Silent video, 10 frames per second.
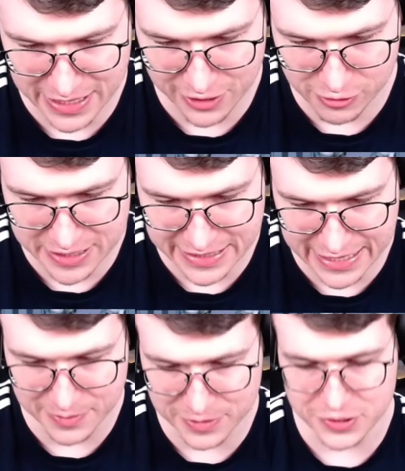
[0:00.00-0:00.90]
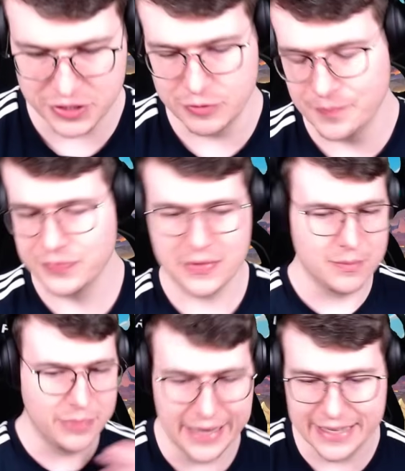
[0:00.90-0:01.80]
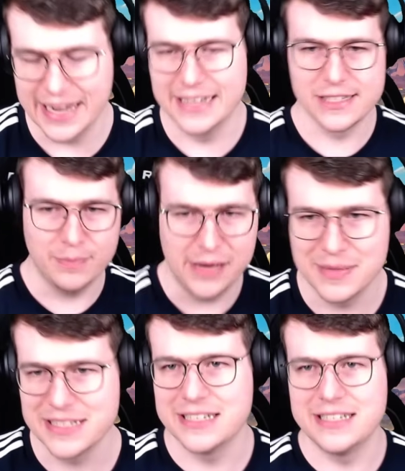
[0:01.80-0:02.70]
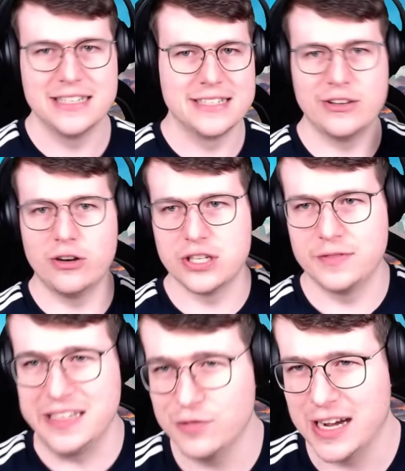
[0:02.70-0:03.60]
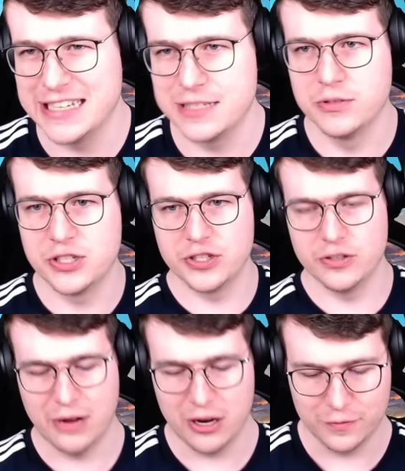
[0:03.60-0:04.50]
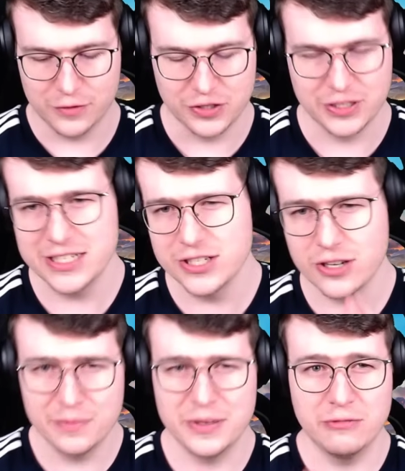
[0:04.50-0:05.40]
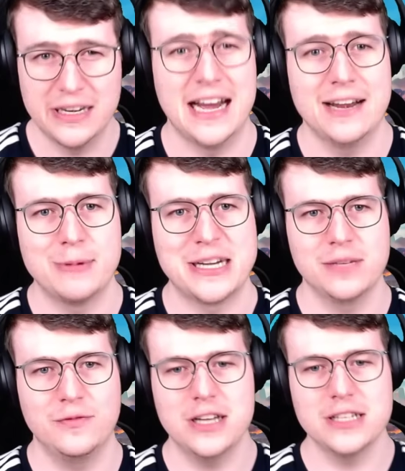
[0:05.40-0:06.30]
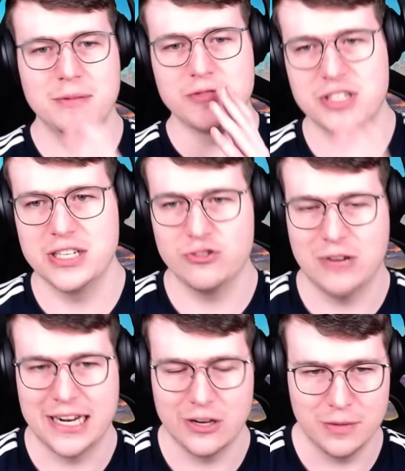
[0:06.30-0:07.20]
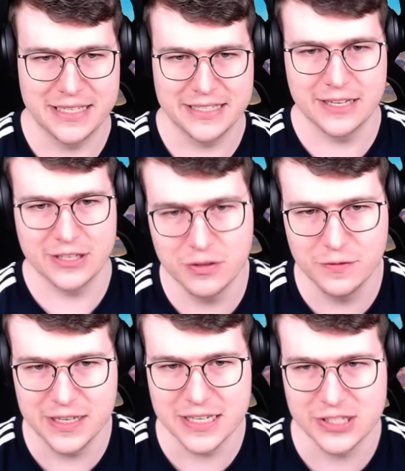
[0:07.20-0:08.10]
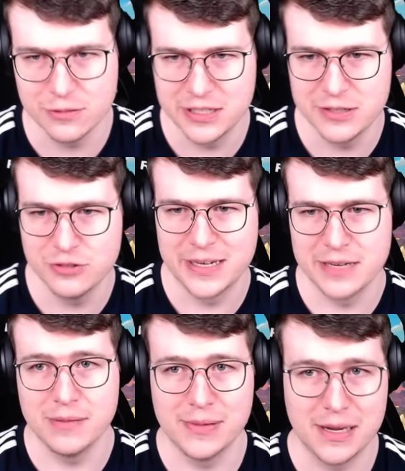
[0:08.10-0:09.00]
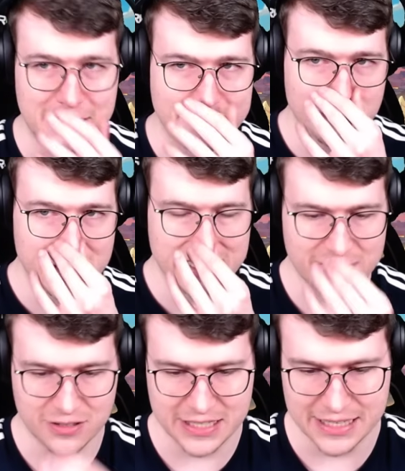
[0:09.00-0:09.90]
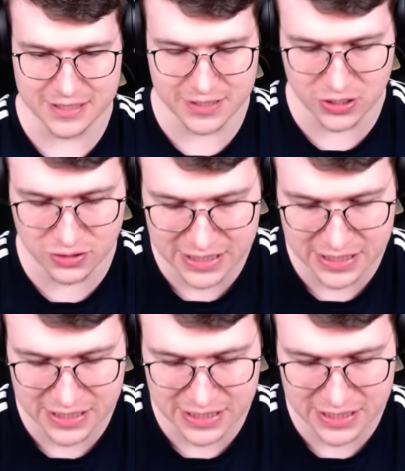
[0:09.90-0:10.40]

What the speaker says: always able to play cannons, play musketeers. They also have Evo Ice, which is so powerful. So this is gonna be a really hard matchup for us, but we're still trying our best there. The good thing is not really too many people are playing 2.6 Hog Cycle. So